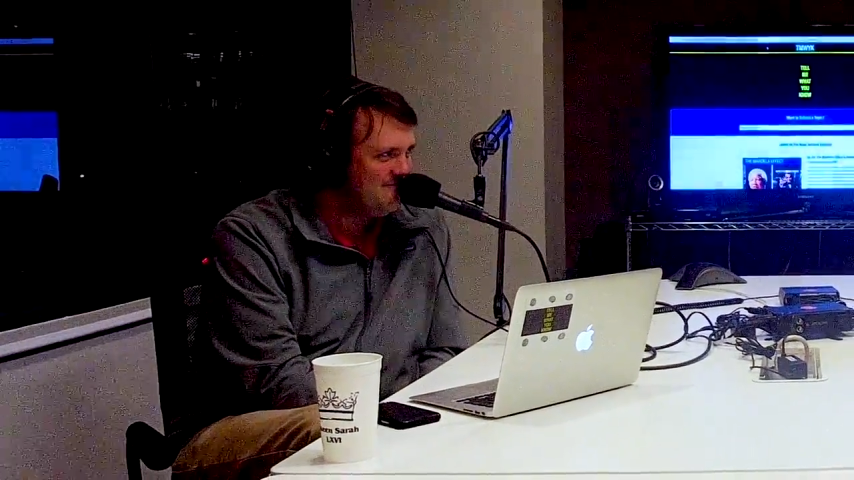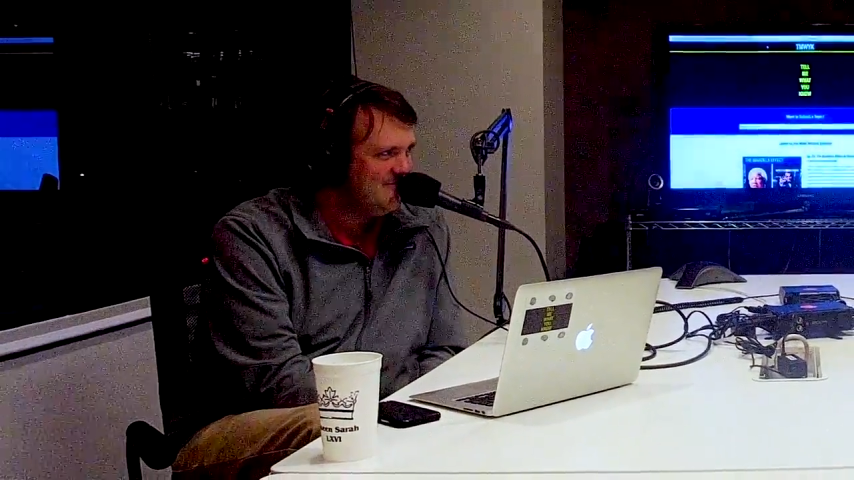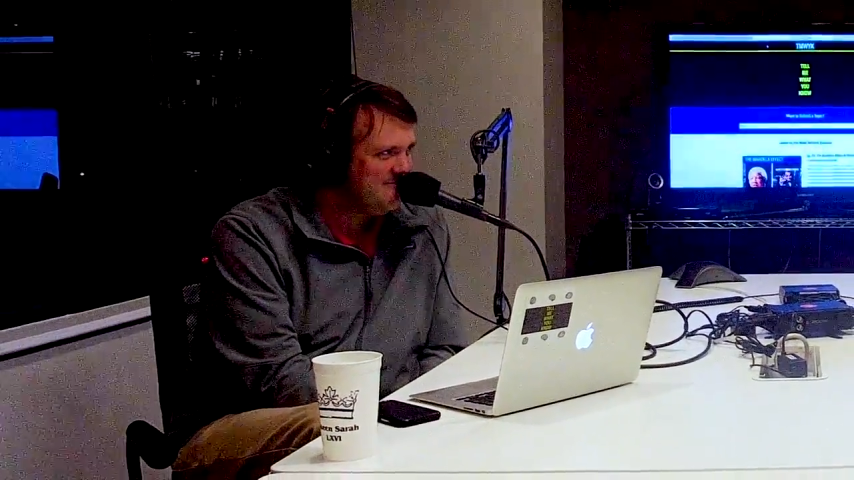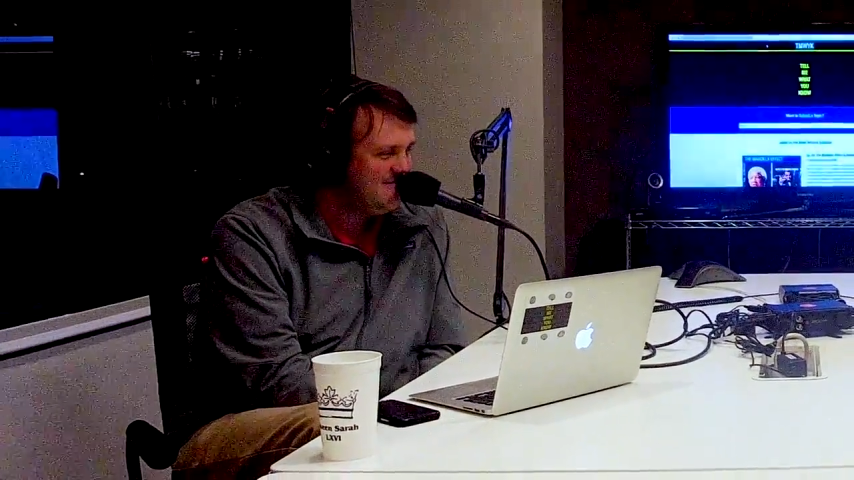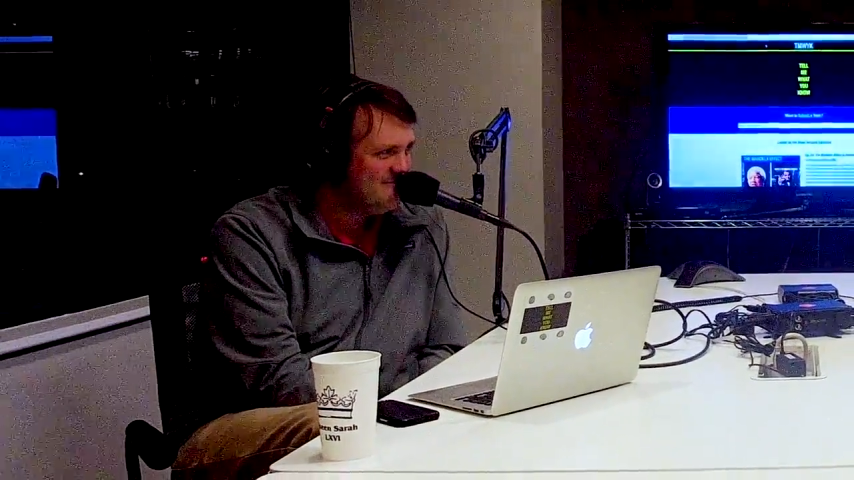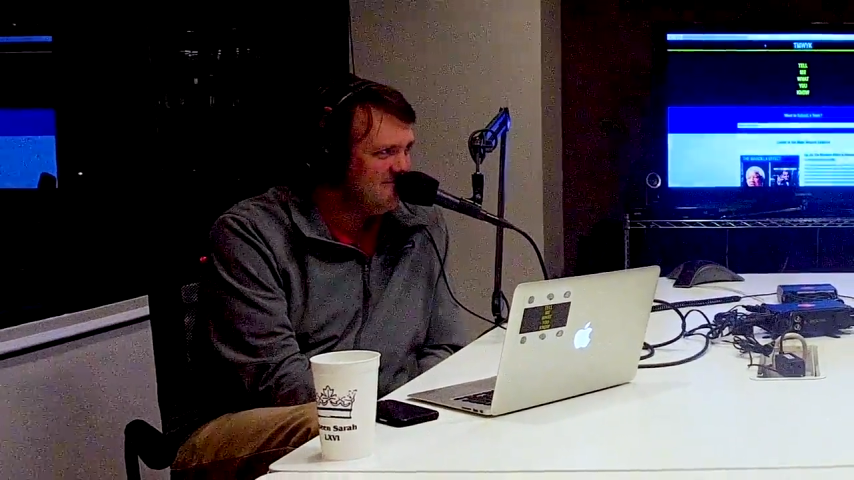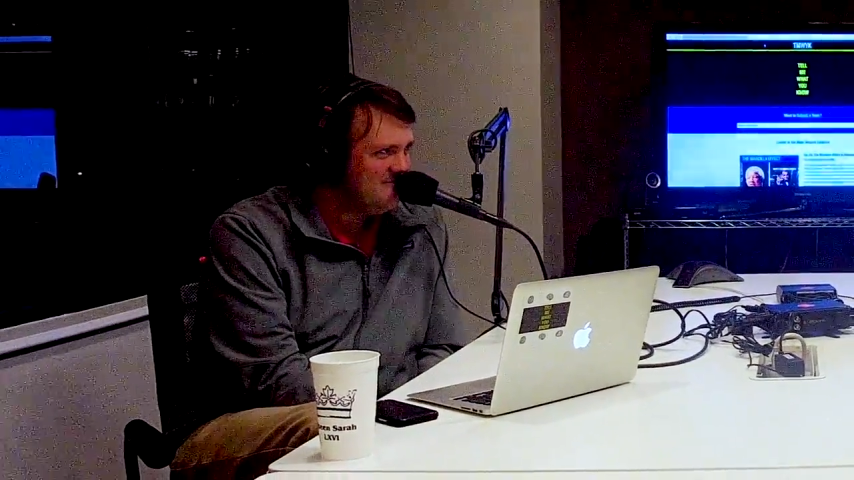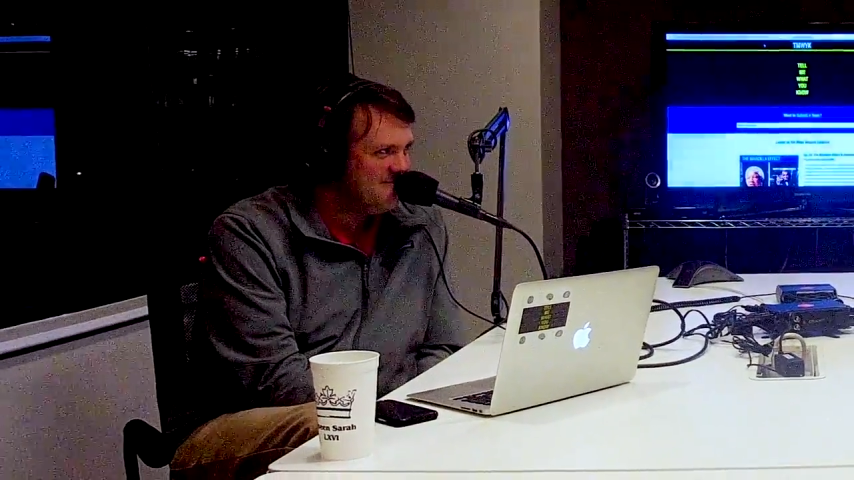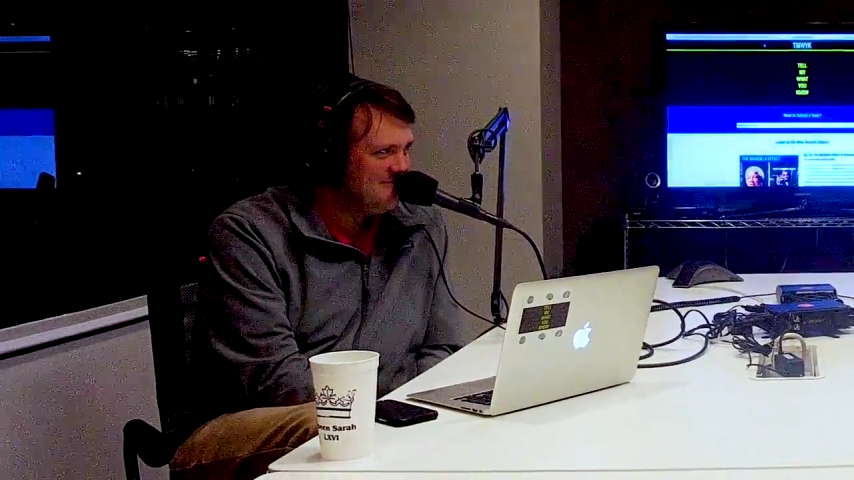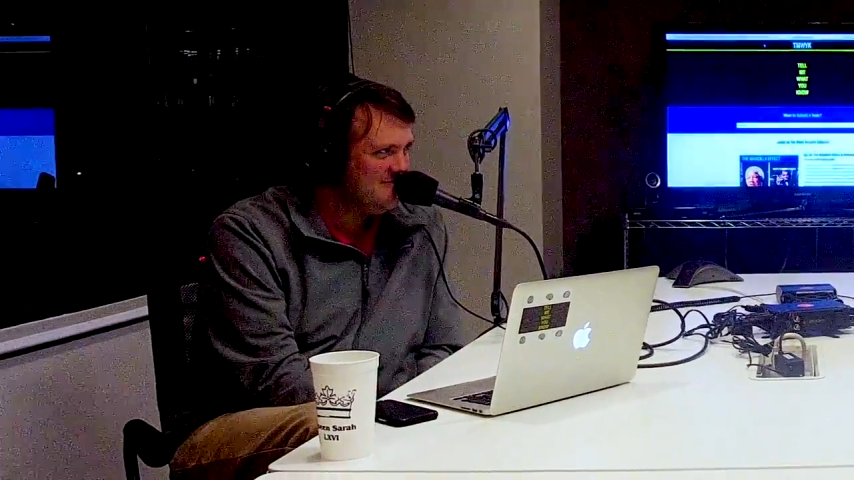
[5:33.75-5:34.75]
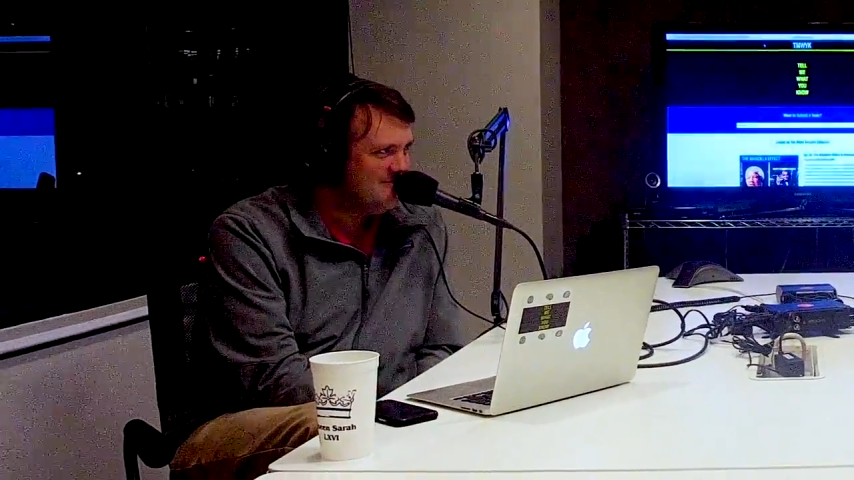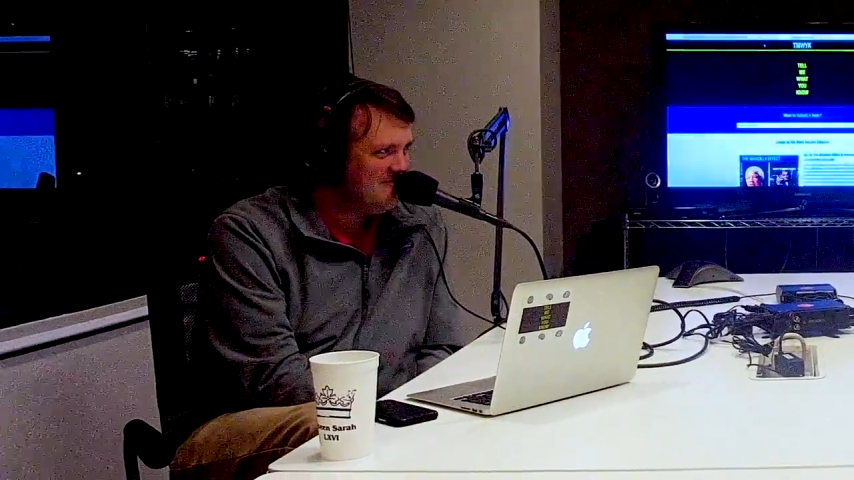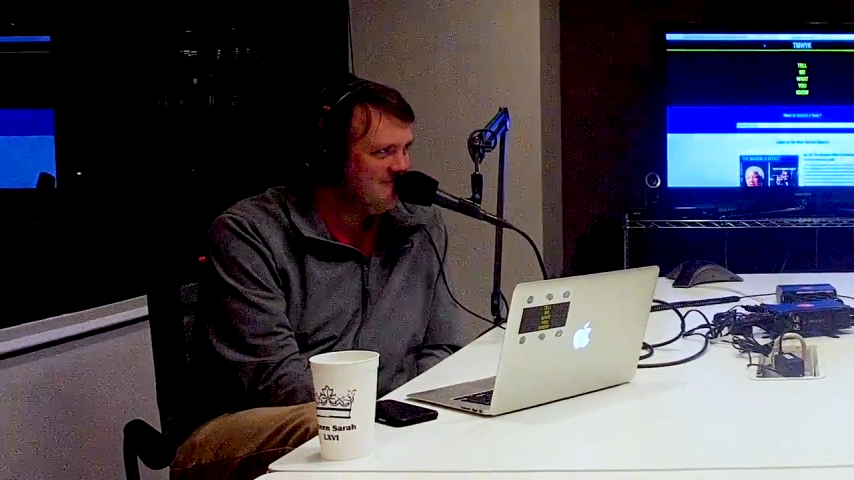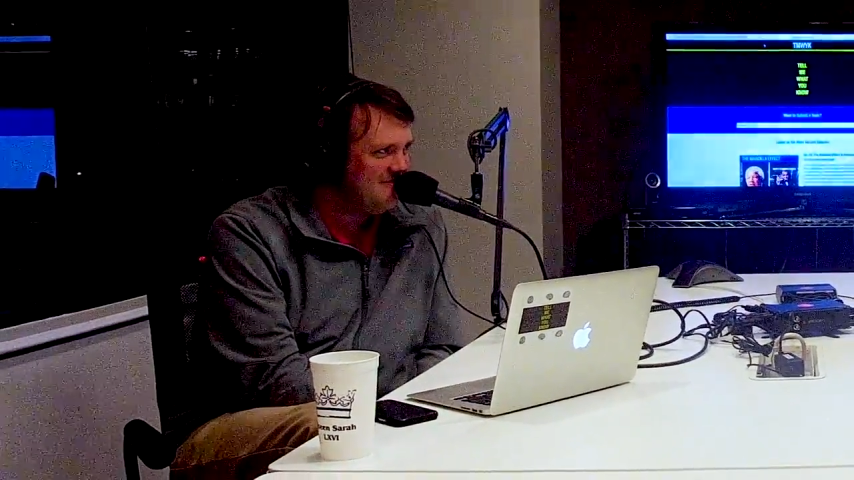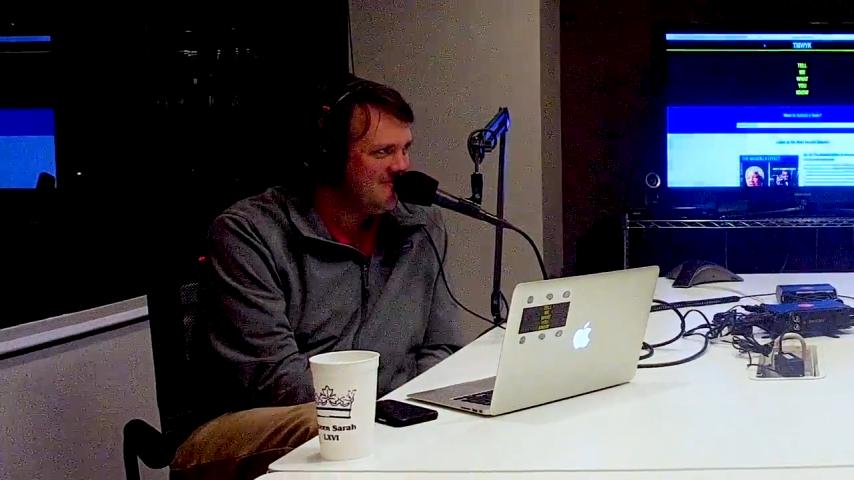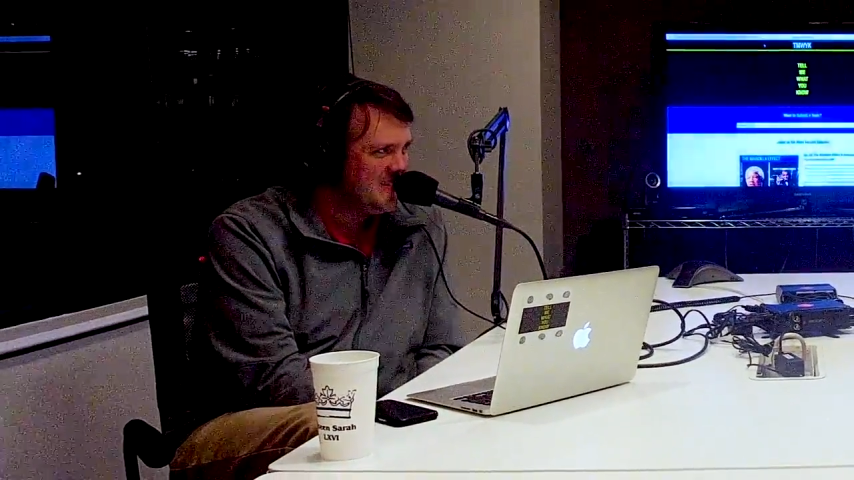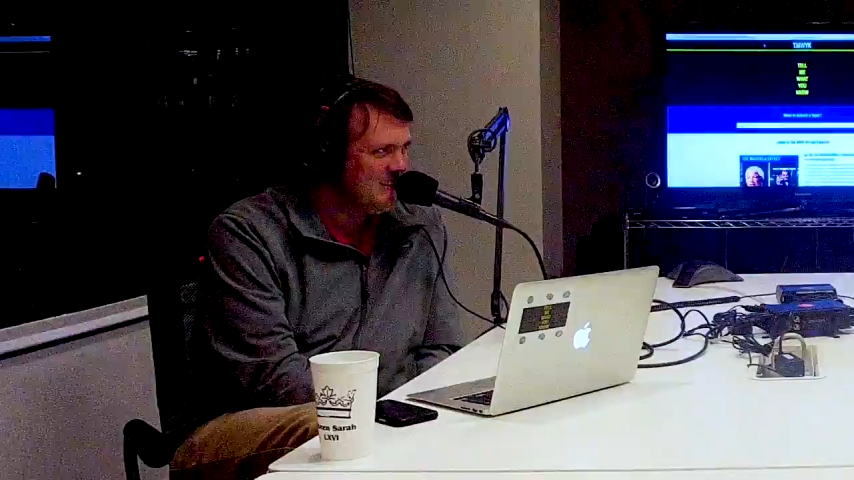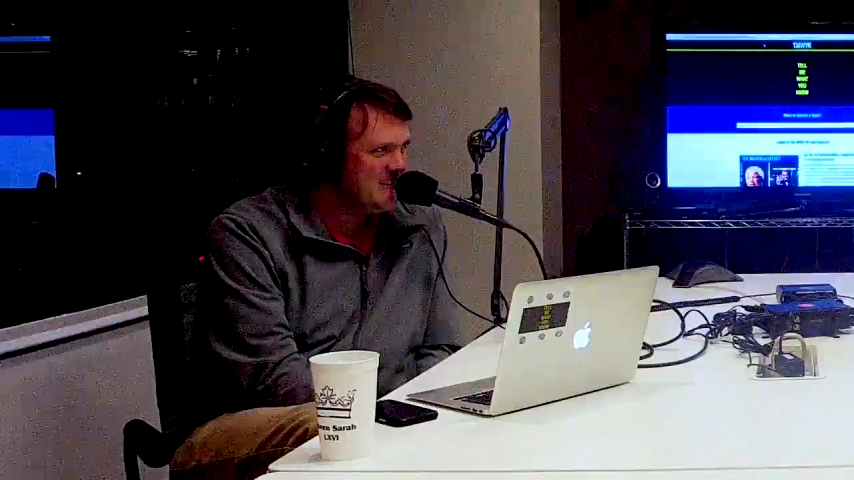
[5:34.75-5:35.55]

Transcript: a bump stock,